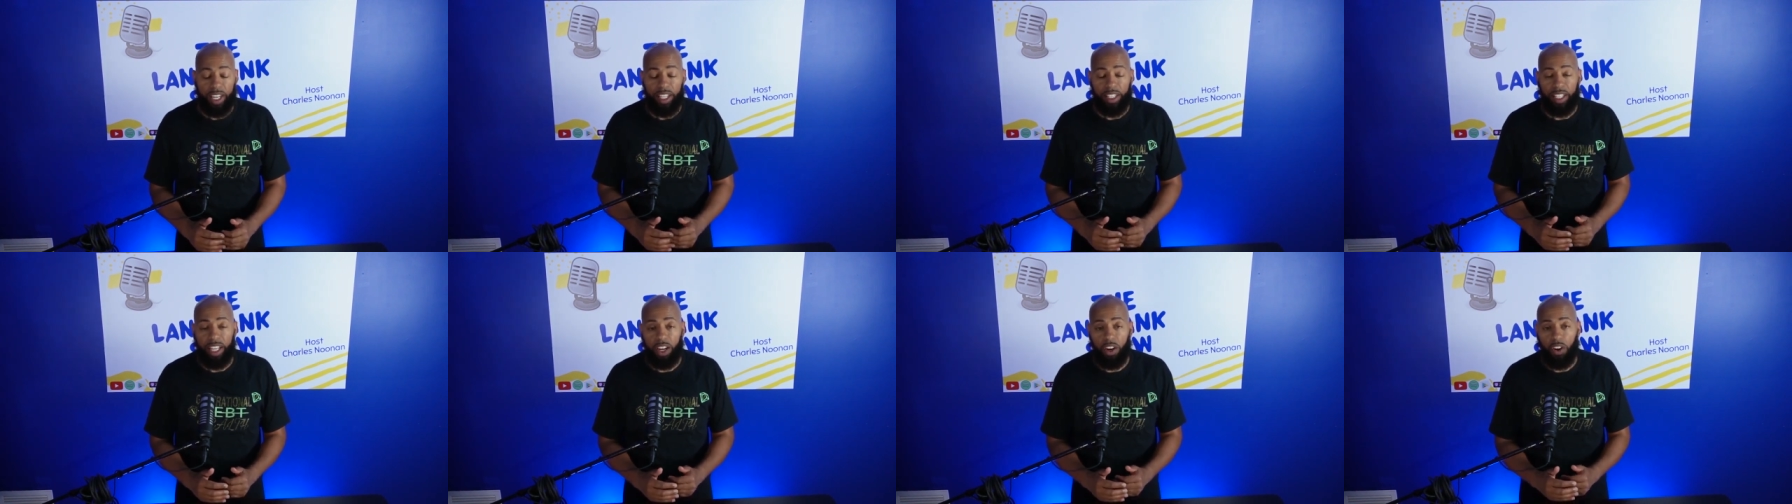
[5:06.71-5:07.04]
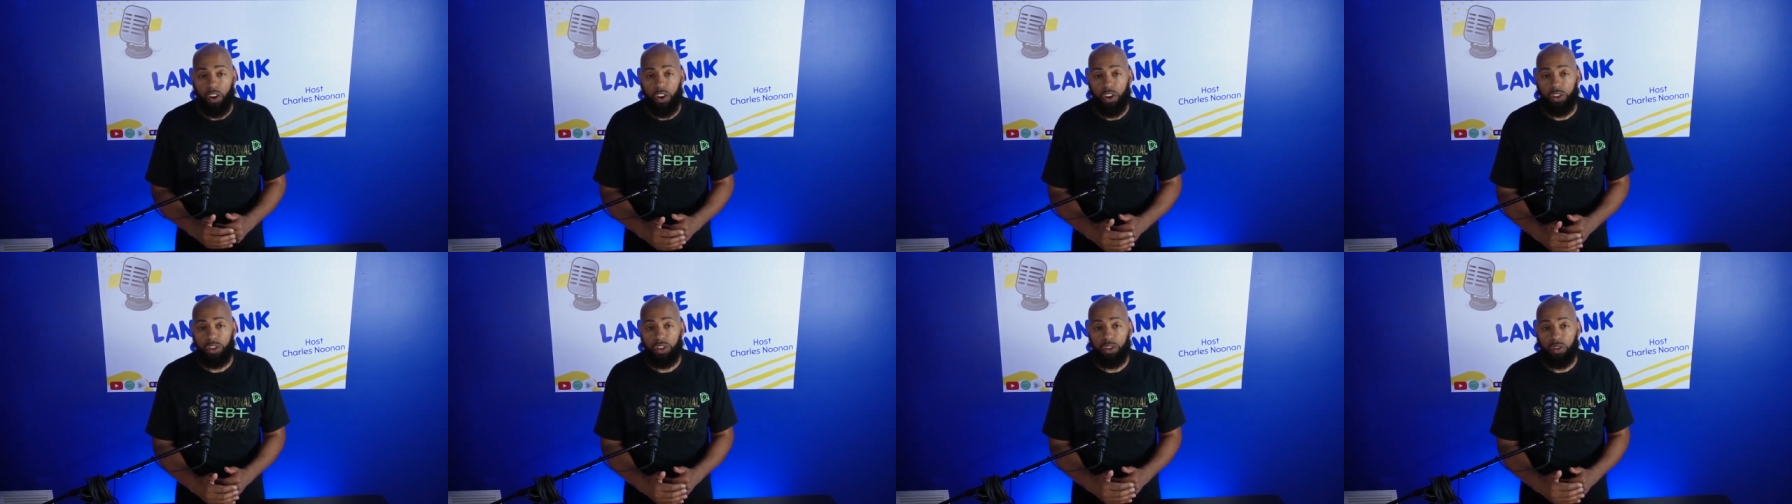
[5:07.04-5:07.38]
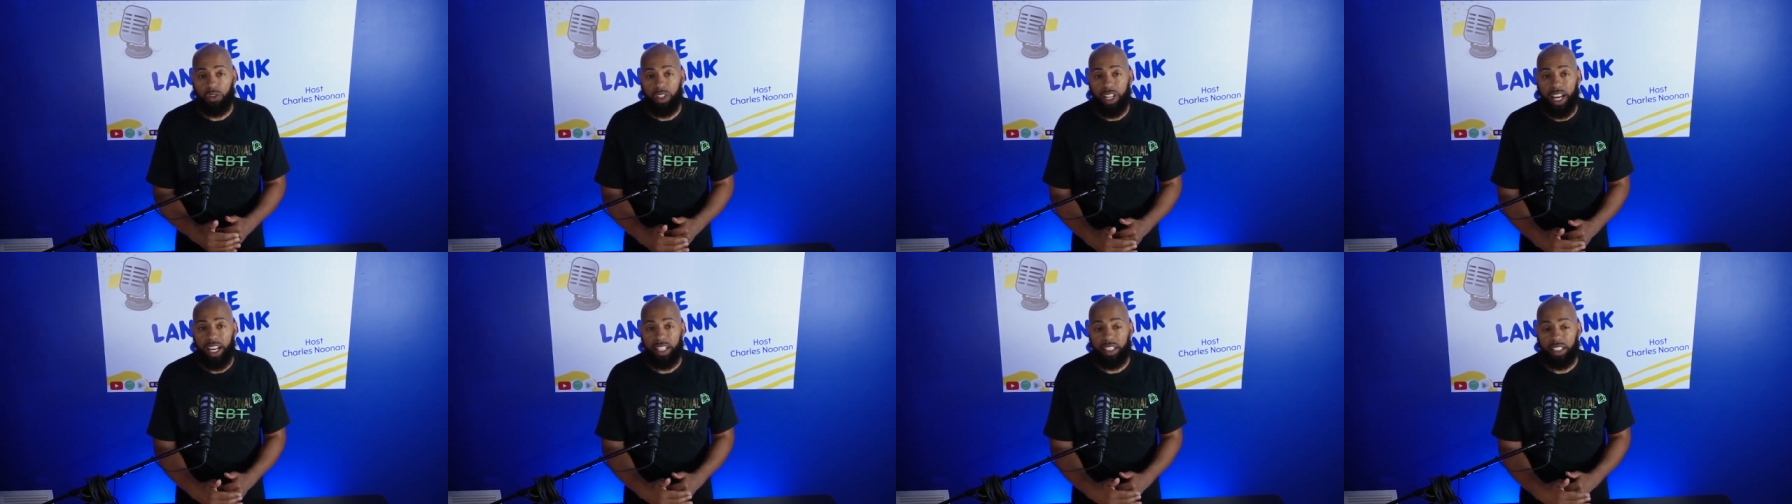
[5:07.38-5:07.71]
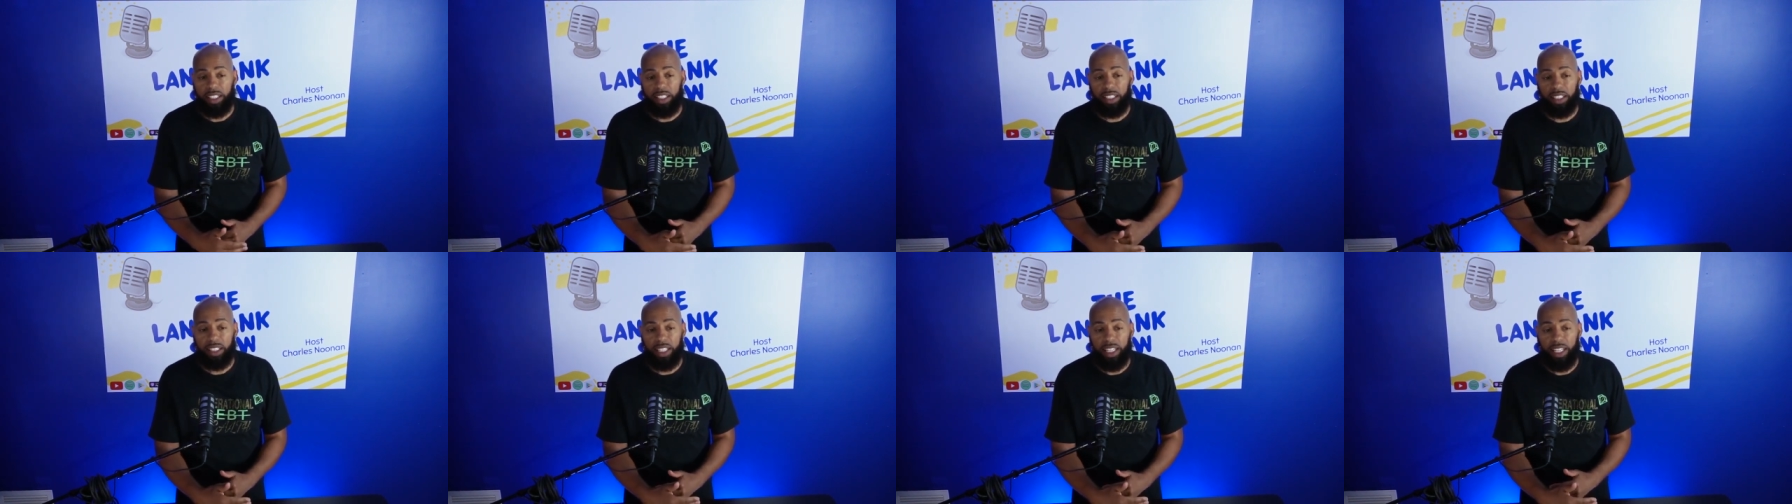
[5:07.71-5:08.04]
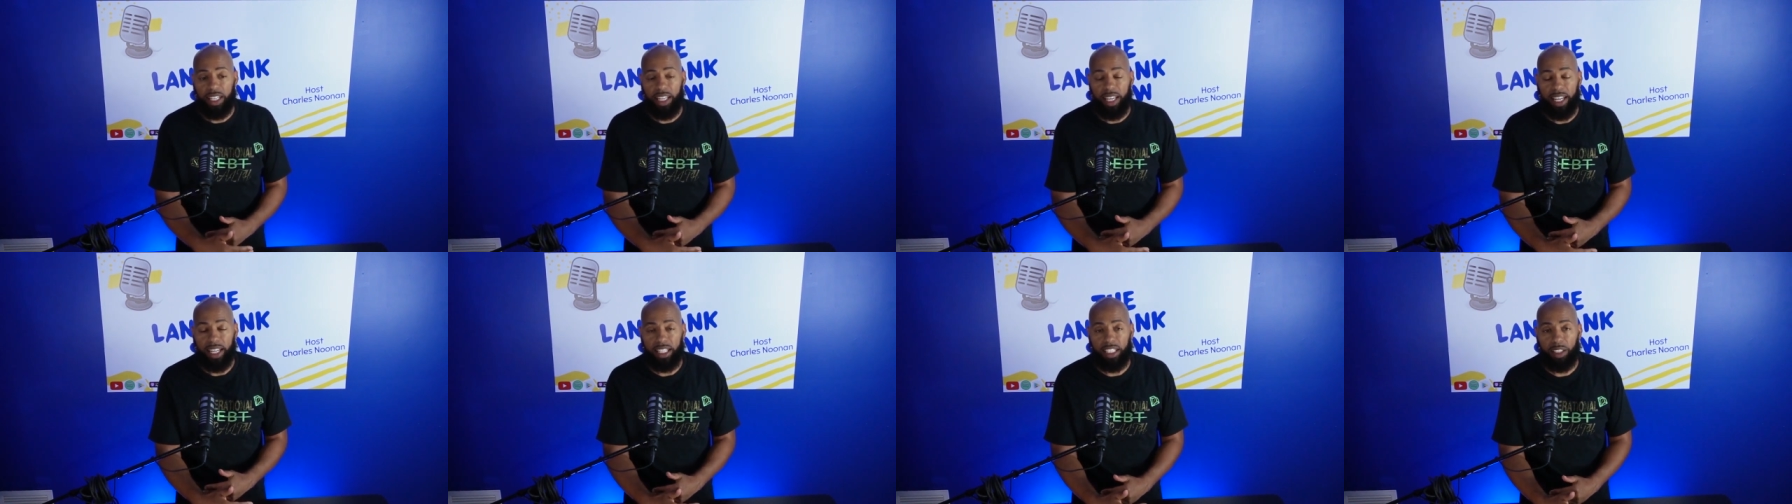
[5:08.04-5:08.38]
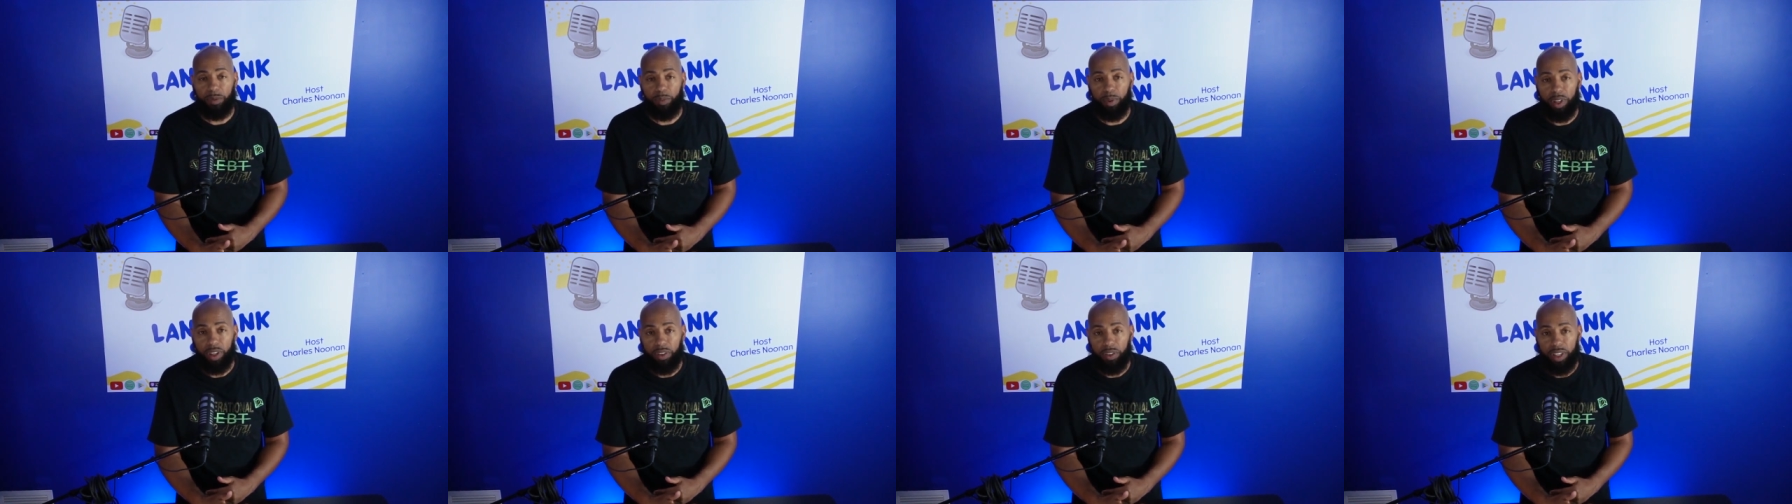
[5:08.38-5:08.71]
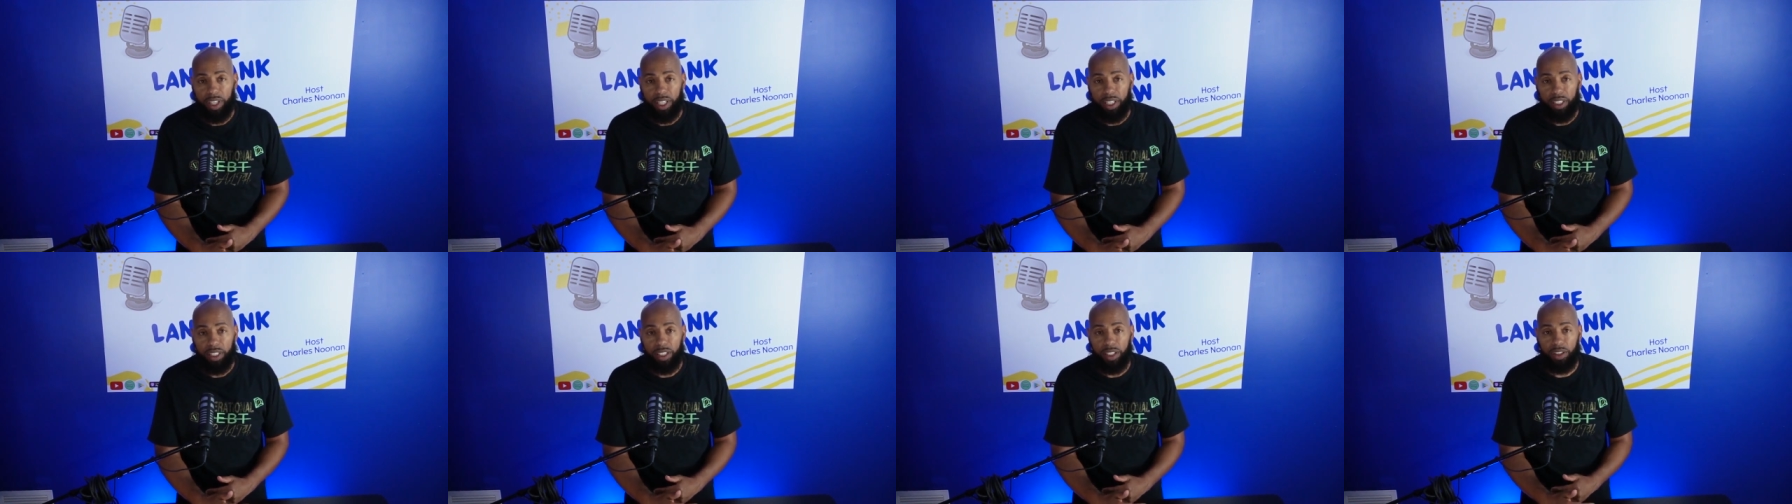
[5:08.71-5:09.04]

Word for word: They also like to see experience.